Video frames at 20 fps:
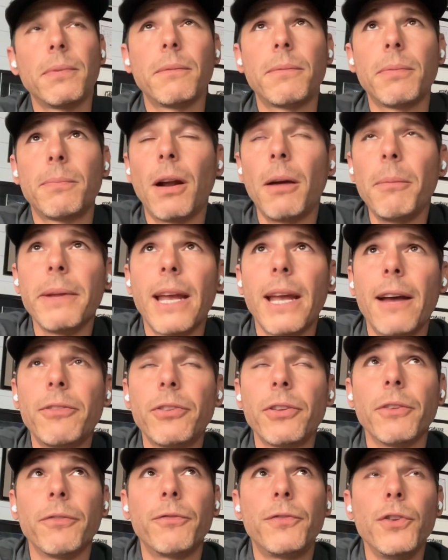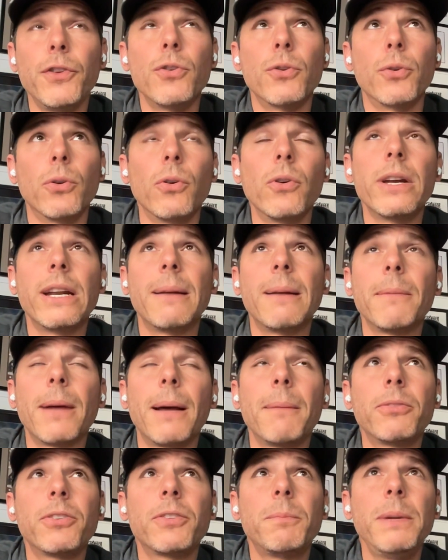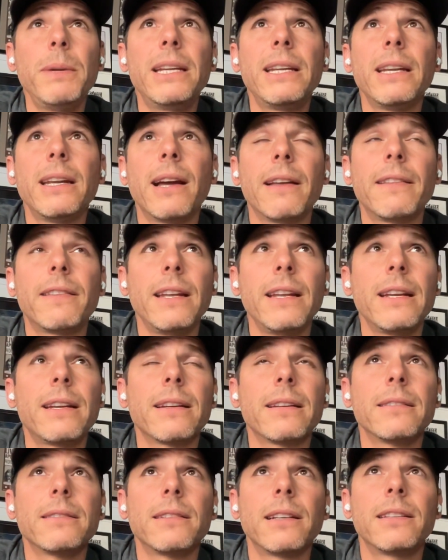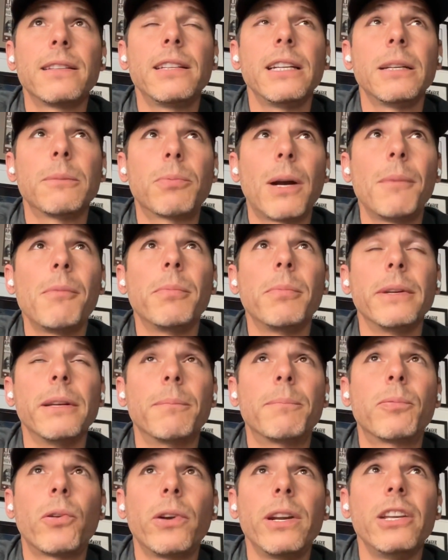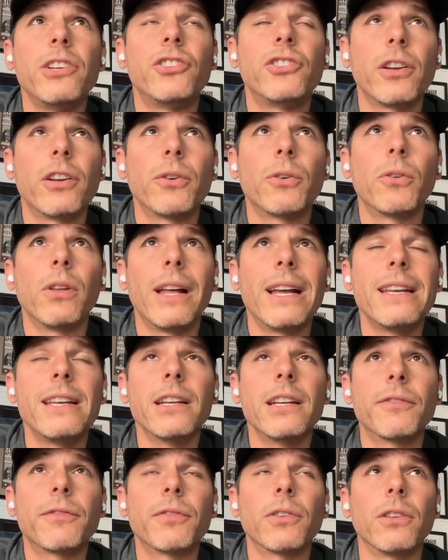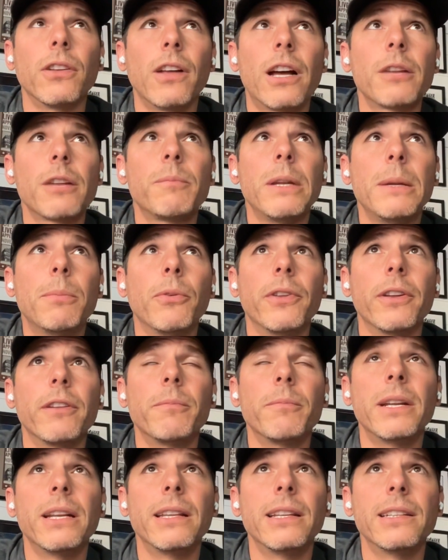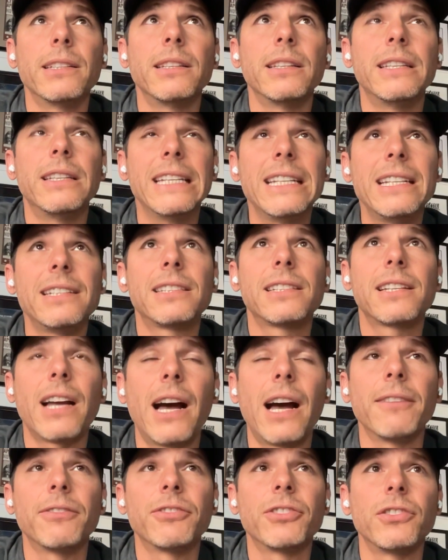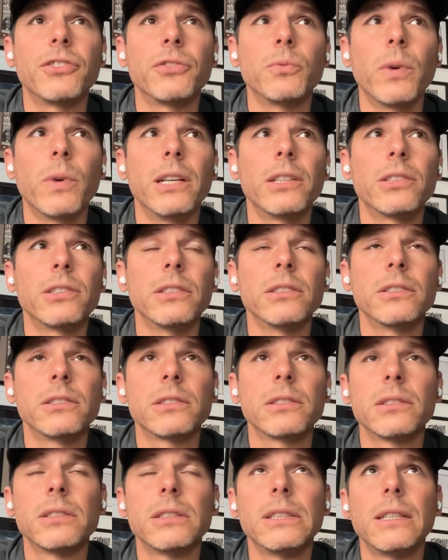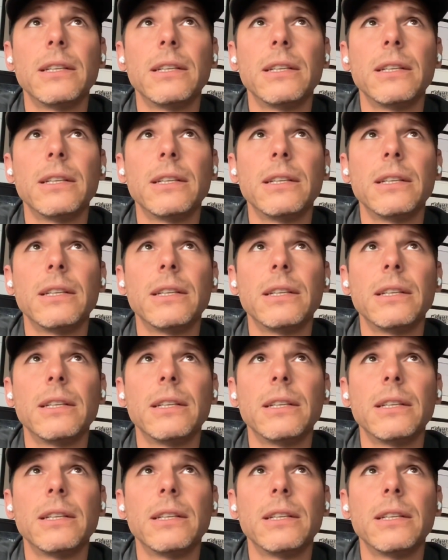Probably after the funeral, and I'm speaking. I think probably a pretty general idea for a lot of people that have been in these kind of situations.